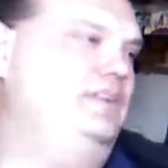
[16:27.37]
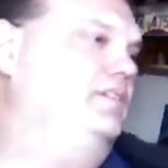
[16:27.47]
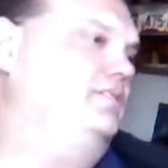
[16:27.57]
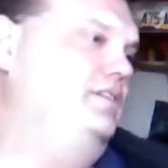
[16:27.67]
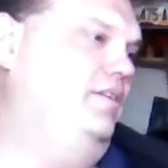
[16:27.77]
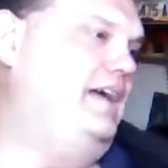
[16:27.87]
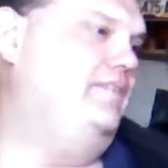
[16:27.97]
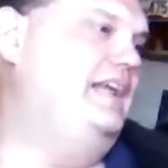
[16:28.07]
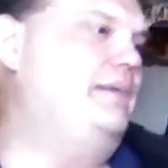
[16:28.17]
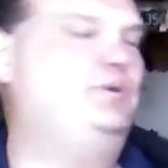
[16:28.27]
You don't
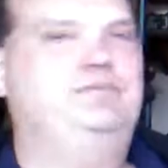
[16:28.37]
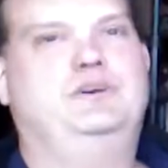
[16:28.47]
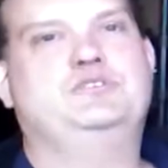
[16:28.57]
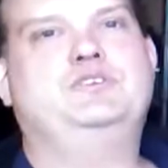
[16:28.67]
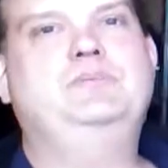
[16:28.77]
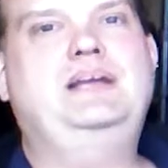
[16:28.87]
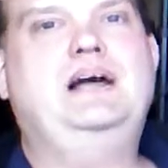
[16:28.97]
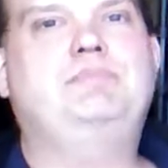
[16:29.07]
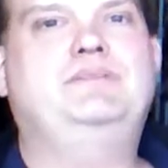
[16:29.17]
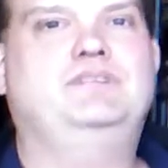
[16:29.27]
have an Apple phone, so it may
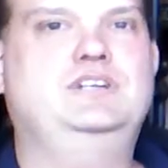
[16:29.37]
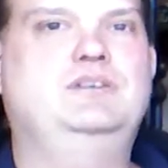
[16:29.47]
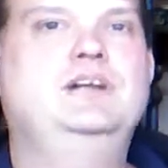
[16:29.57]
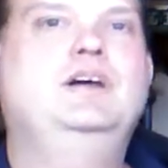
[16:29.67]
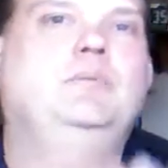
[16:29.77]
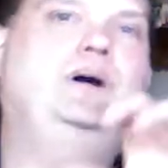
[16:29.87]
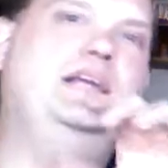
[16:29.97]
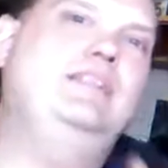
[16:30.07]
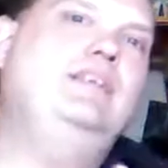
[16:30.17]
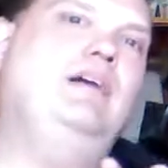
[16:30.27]
not be for you.
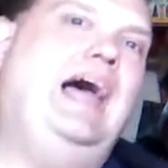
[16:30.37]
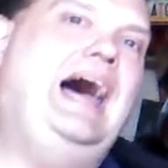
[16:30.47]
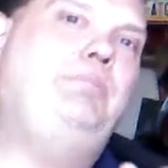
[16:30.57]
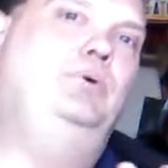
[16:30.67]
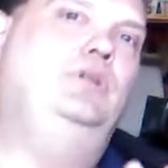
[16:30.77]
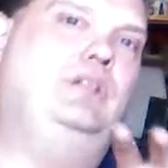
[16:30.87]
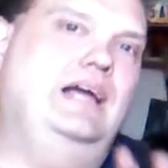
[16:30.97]
But in the Apple